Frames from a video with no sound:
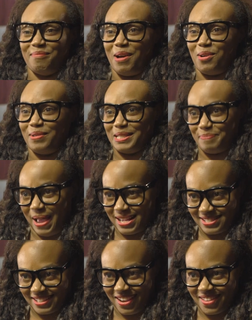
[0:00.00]
am always
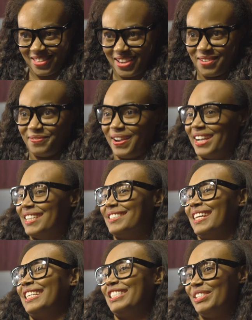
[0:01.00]
passing on that
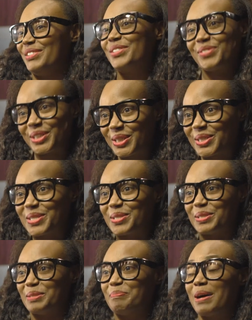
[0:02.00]
advice, like shoot the
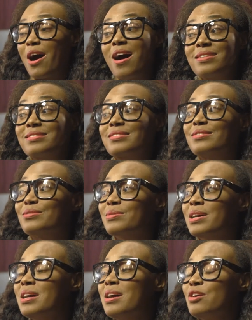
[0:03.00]
rehearsal, but
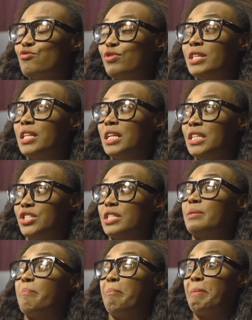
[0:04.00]
also really
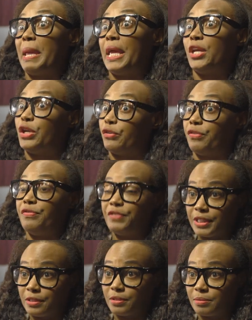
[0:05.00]
just make your
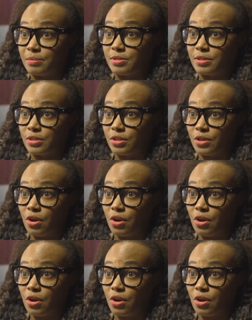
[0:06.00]
films, you